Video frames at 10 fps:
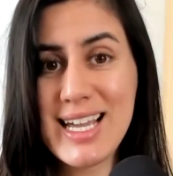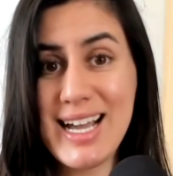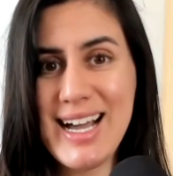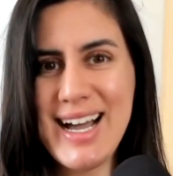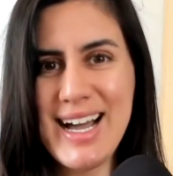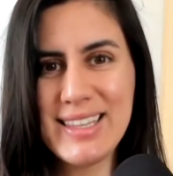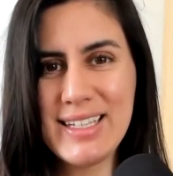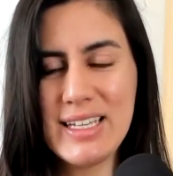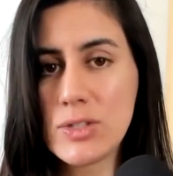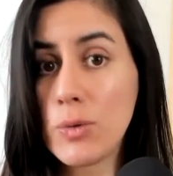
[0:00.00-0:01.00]
And
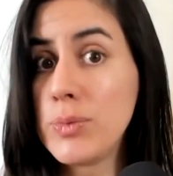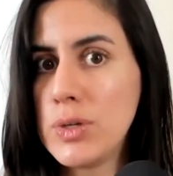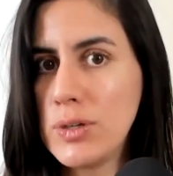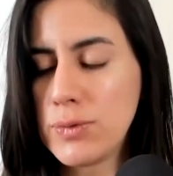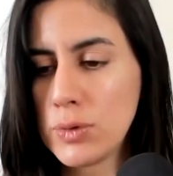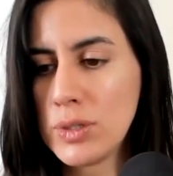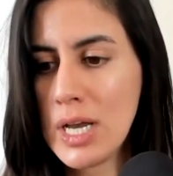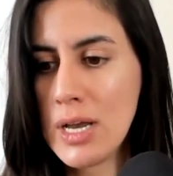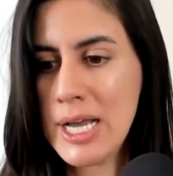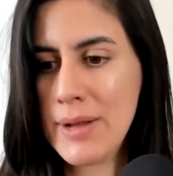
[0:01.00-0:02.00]
it's so beautiful
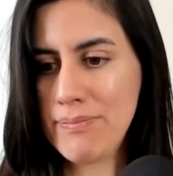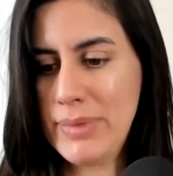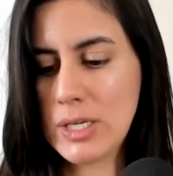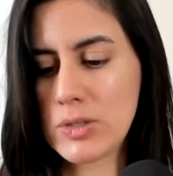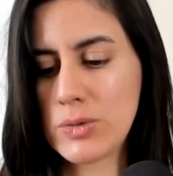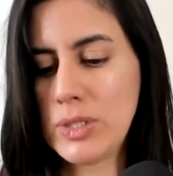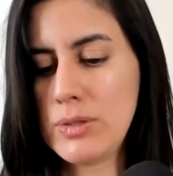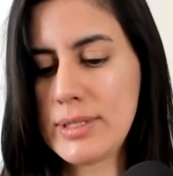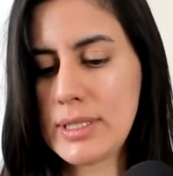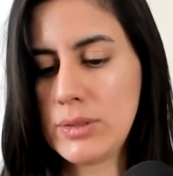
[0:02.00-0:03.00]
because what
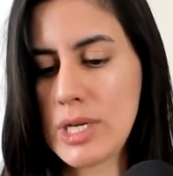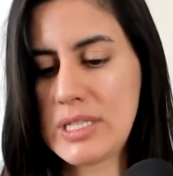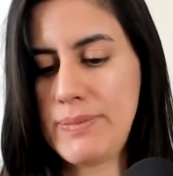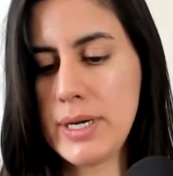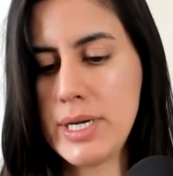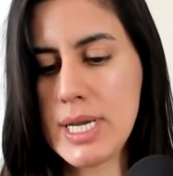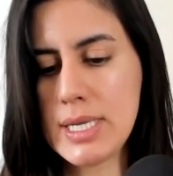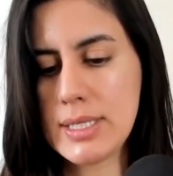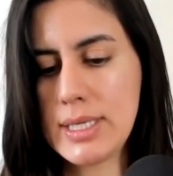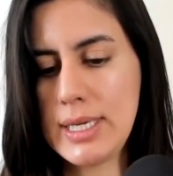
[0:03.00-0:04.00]
you start to
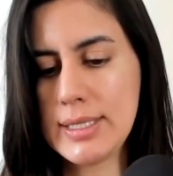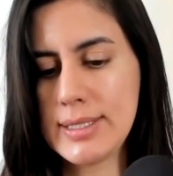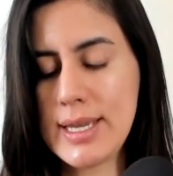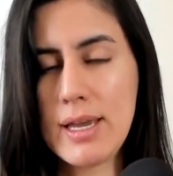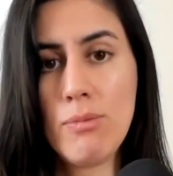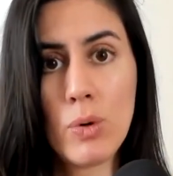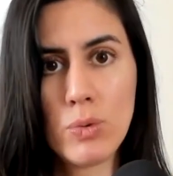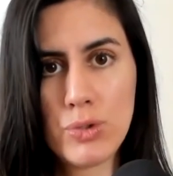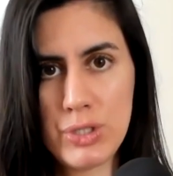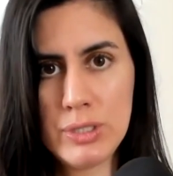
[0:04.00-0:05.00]
experience is the
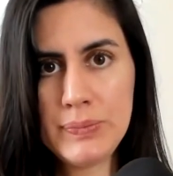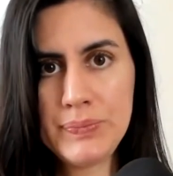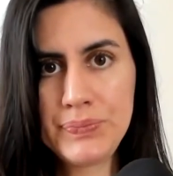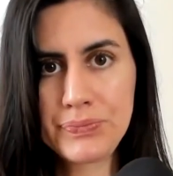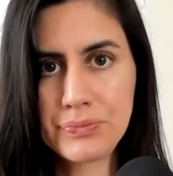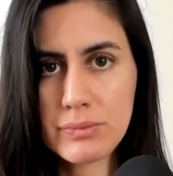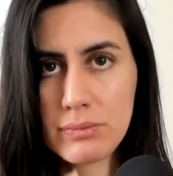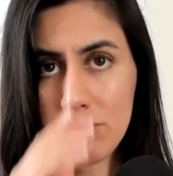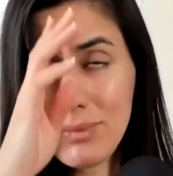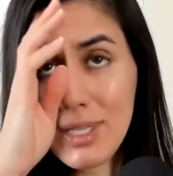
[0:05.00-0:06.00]
emotion,
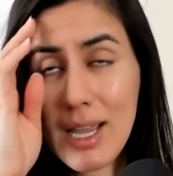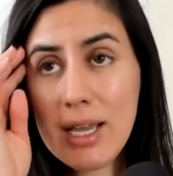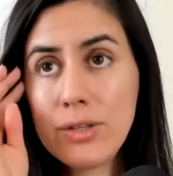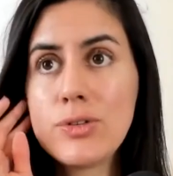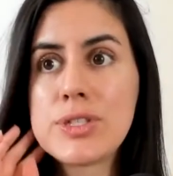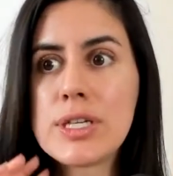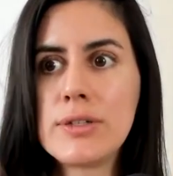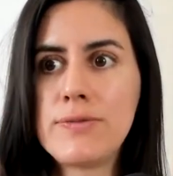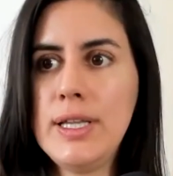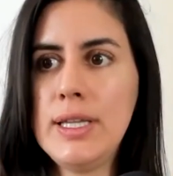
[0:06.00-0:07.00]
and you
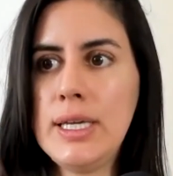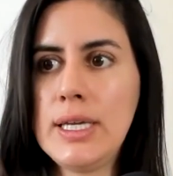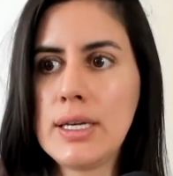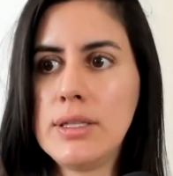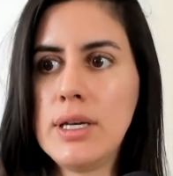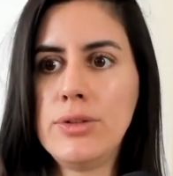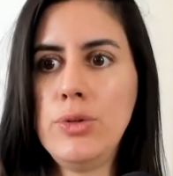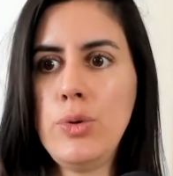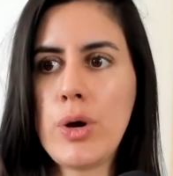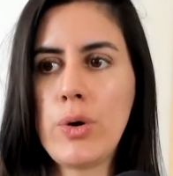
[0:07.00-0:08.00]
start feeling that
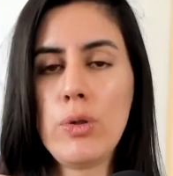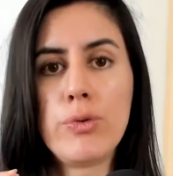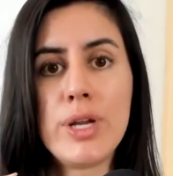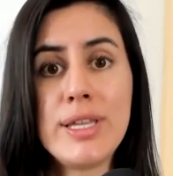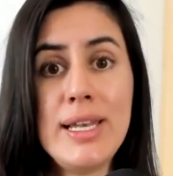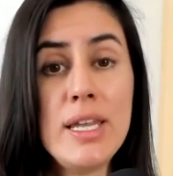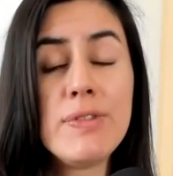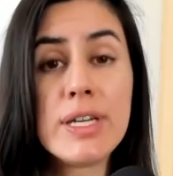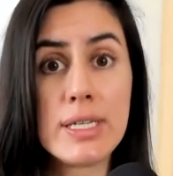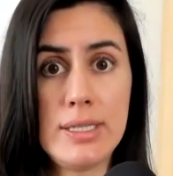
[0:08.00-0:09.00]
you are already
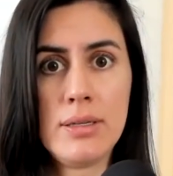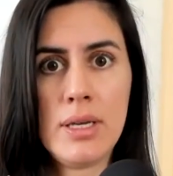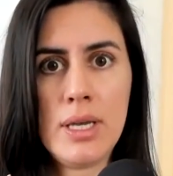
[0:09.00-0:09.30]
living it.